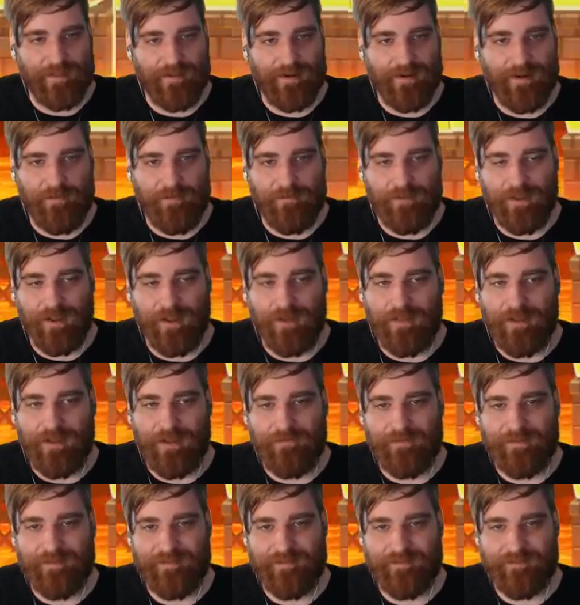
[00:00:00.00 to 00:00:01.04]
there we go. That
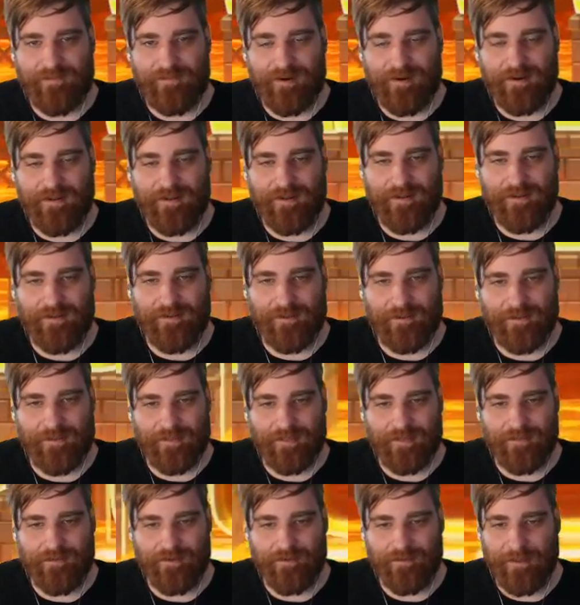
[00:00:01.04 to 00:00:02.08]
was a very
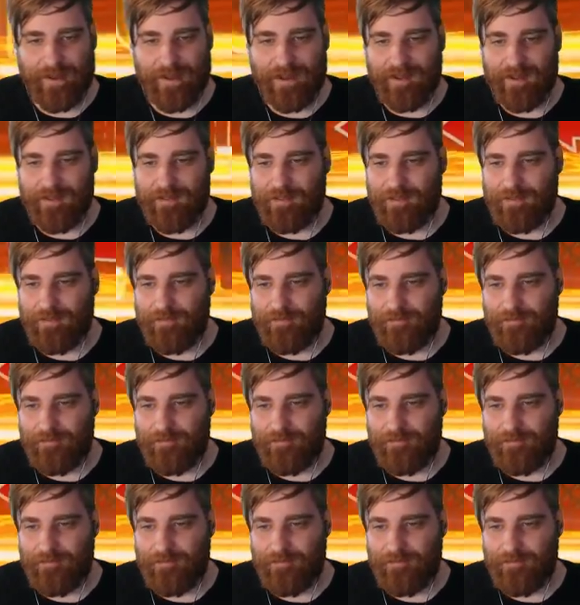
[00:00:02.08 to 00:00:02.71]
clear path.